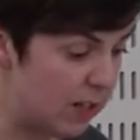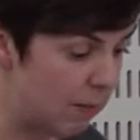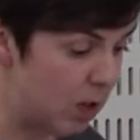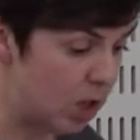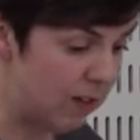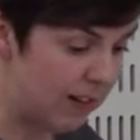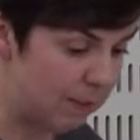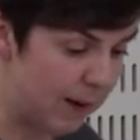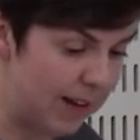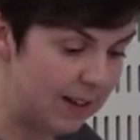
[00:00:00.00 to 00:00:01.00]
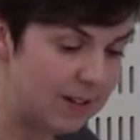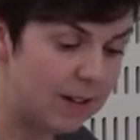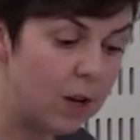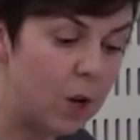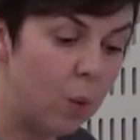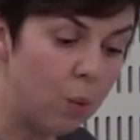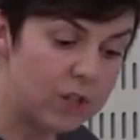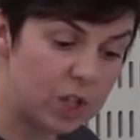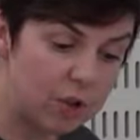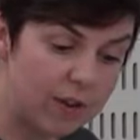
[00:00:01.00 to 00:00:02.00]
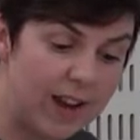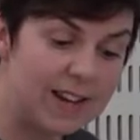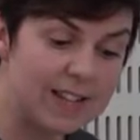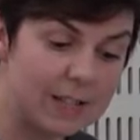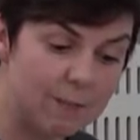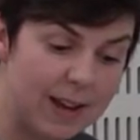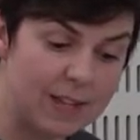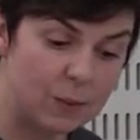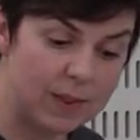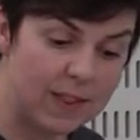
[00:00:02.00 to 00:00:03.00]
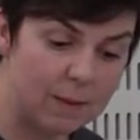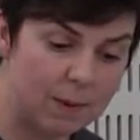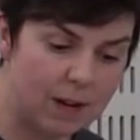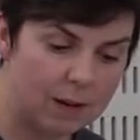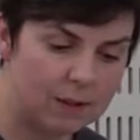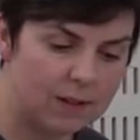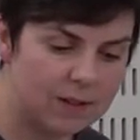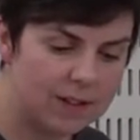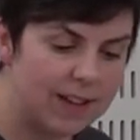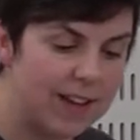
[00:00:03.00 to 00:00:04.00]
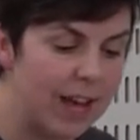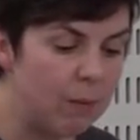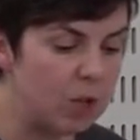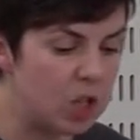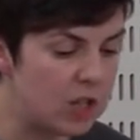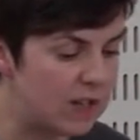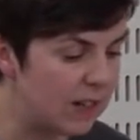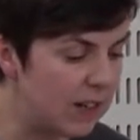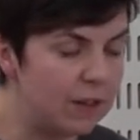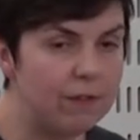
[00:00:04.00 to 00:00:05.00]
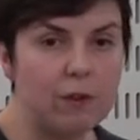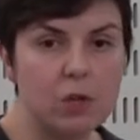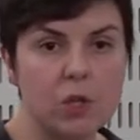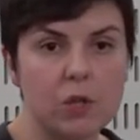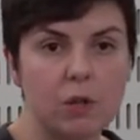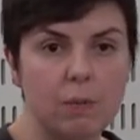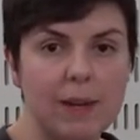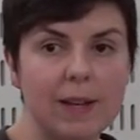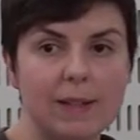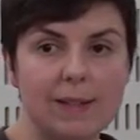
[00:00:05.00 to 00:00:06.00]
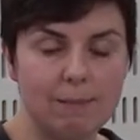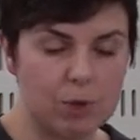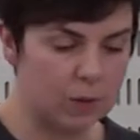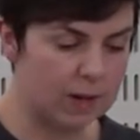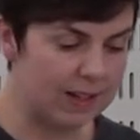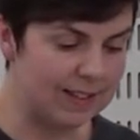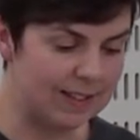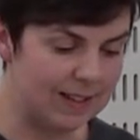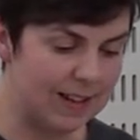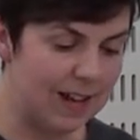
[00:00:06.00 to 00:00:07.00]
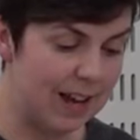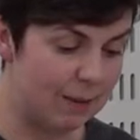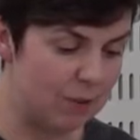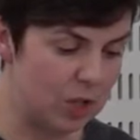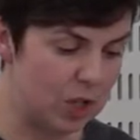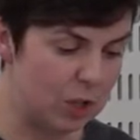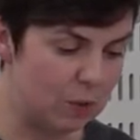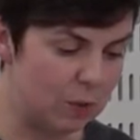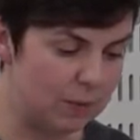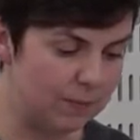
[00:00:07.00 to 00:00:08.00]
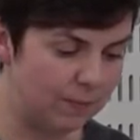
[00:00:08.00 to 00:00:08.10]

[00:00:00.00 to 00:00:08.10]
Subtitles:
Commissioner explained, was to create a space within the Parliament in which desired futures could be conceptualised and pursued.